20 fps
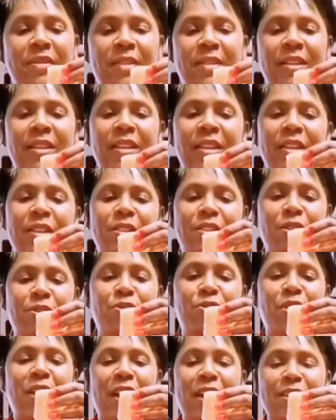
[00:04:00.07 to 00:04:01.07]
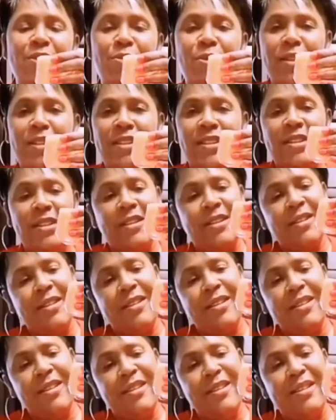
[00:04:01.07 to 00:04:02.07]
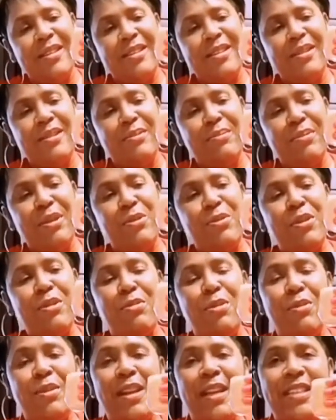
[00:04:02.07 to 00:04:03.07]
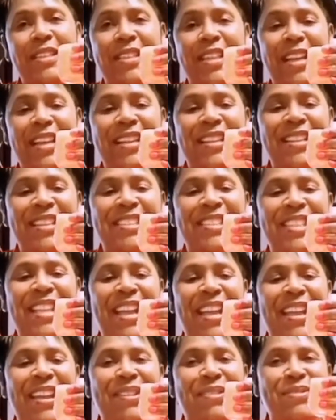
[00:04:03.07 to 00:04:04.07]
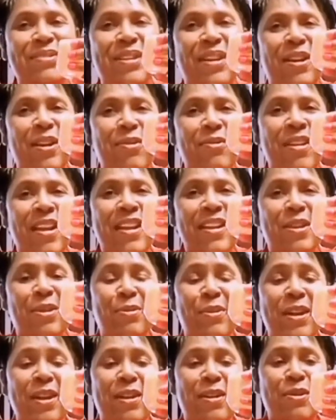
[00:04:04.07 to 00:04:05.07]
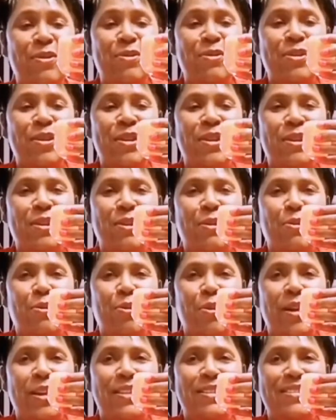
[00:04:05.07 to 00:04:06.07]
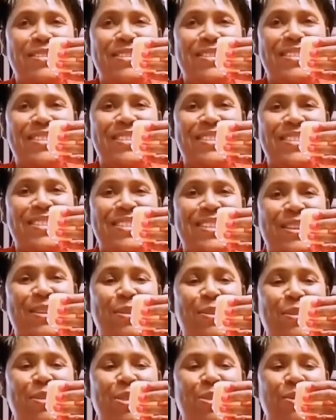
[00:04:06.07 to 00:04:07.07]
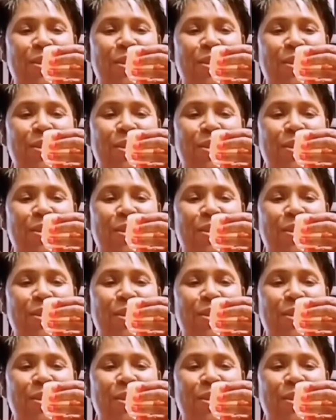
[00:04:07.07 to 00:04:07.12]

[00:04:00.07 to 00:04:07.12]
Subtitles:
So you guys want to be with me when I take this down? All right, here we go. 1, 2, 3.